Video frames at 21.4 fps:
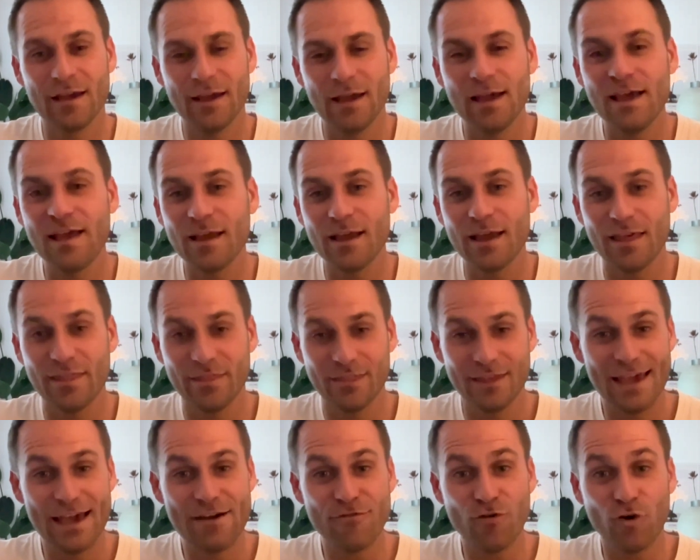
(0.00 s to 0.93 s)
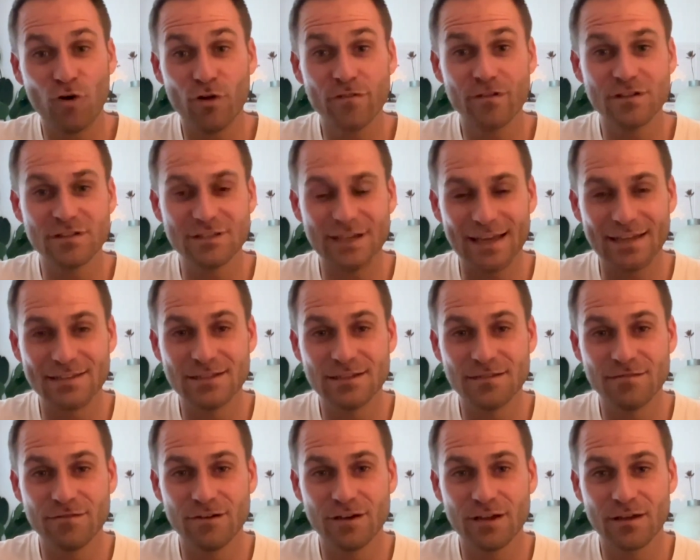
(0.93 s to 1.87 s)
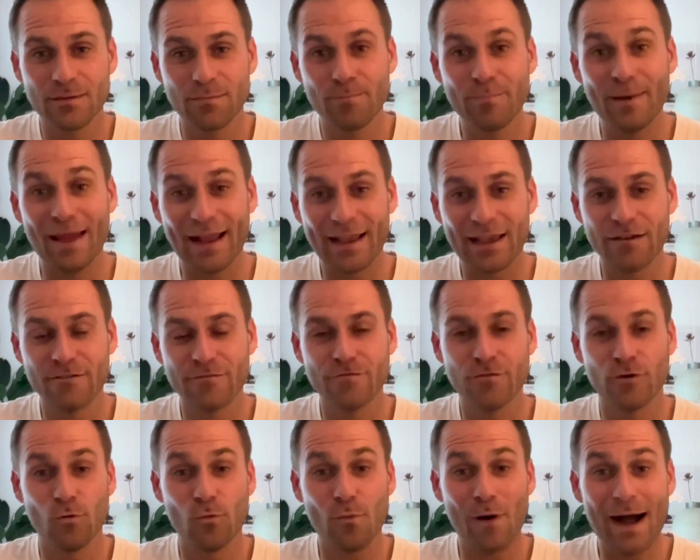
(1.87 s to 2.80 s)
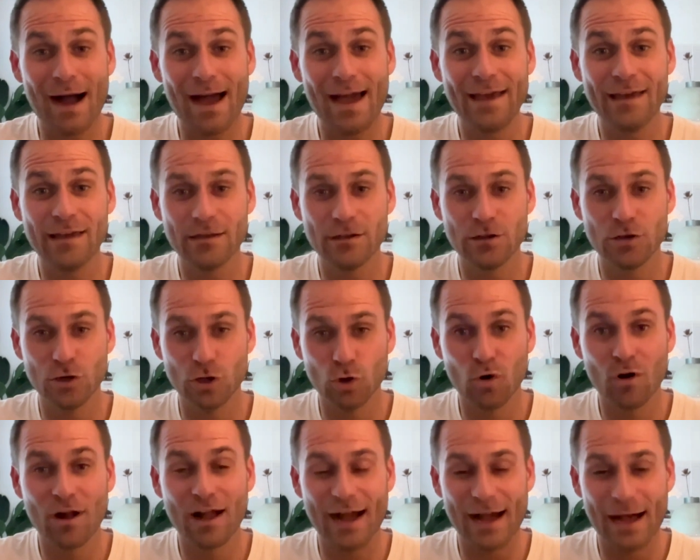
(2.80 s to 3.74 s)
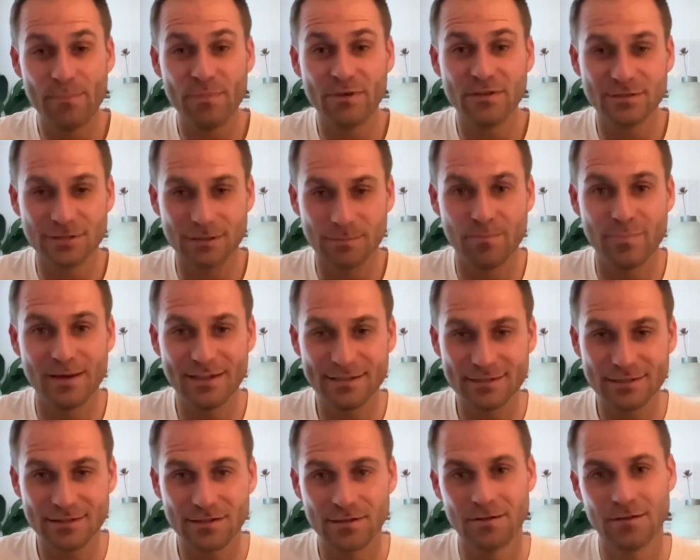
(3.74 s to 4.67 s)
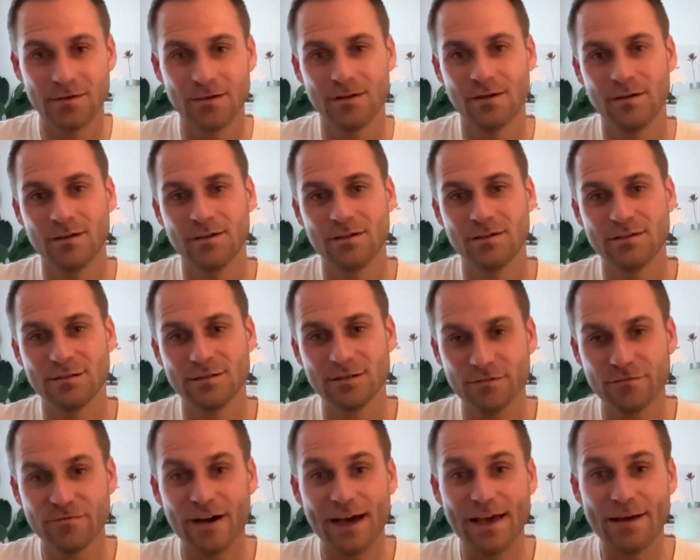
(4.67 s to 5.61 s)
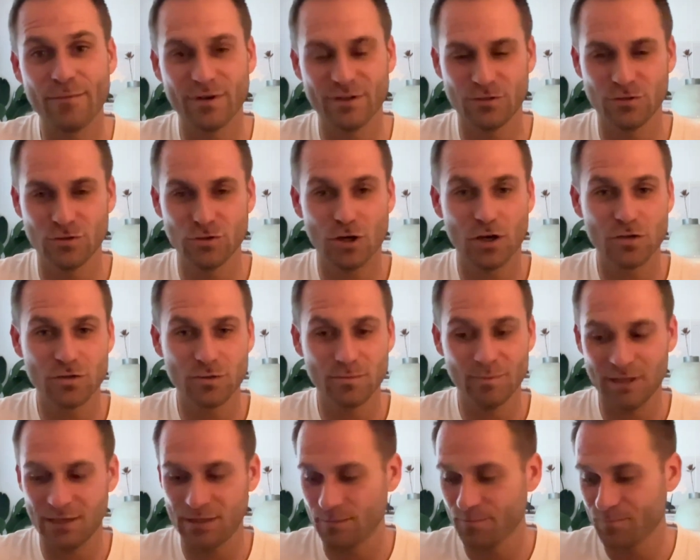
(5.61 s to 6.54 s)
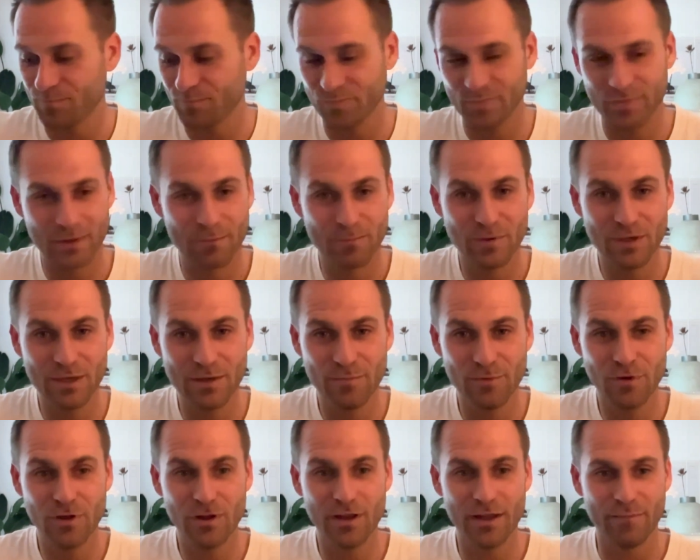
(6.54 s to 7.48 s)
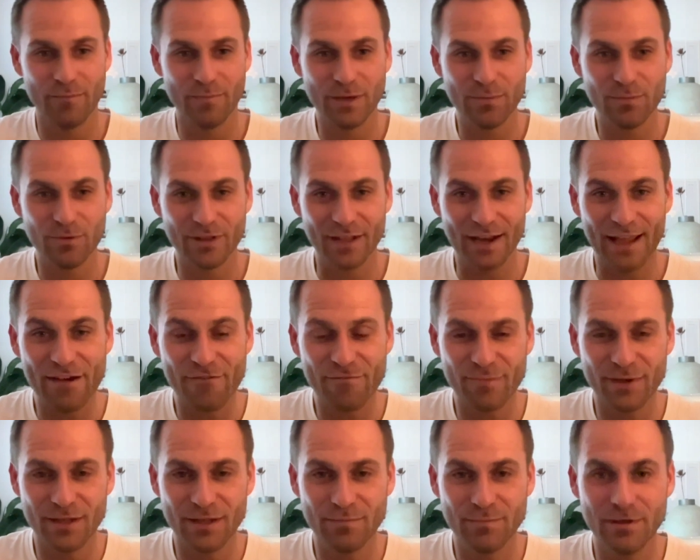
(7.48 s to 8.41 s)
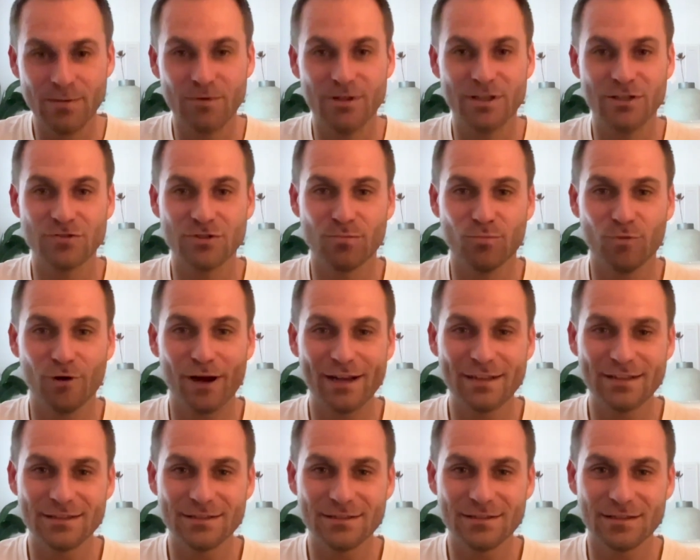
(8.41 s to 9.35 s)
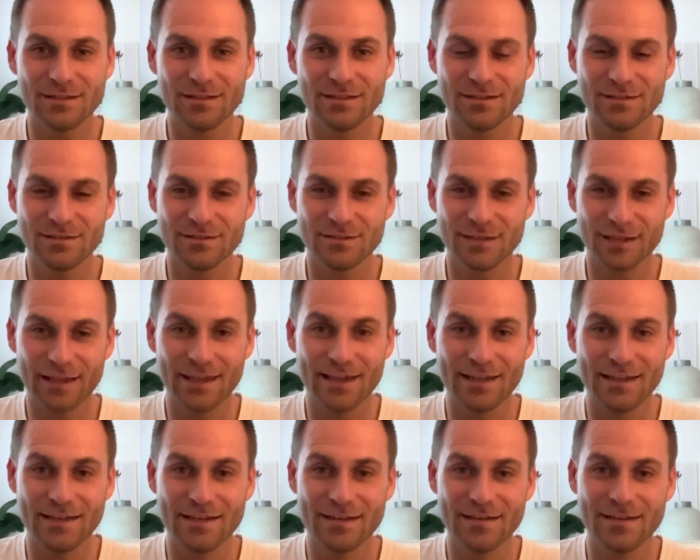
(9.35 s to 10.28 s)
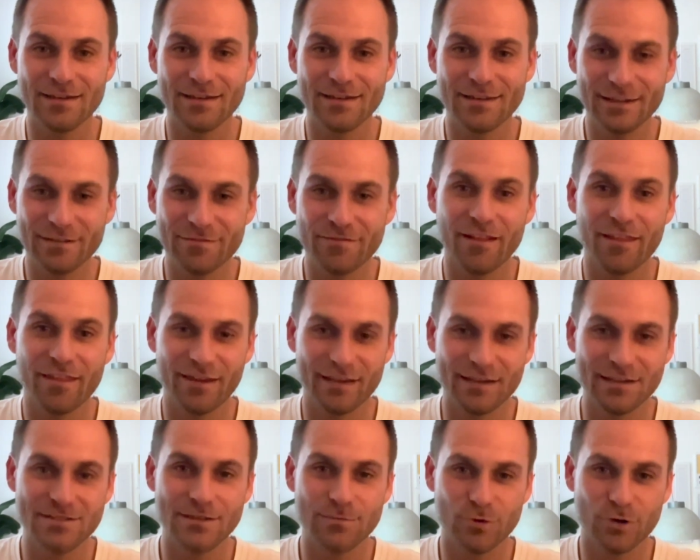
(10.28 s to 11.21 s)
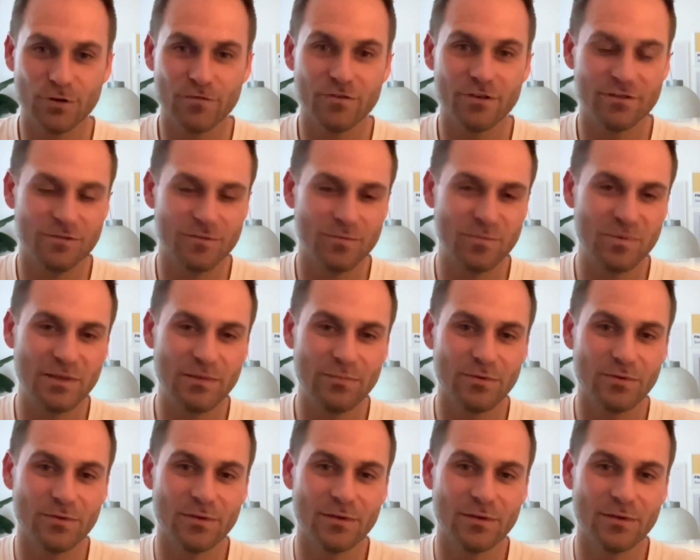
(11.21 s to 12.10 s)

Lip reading: And they have all the scientific backing for why low carb is the best. Still find when you talk to many people and people that have many people into the practice that there's, again, different things that work for different people.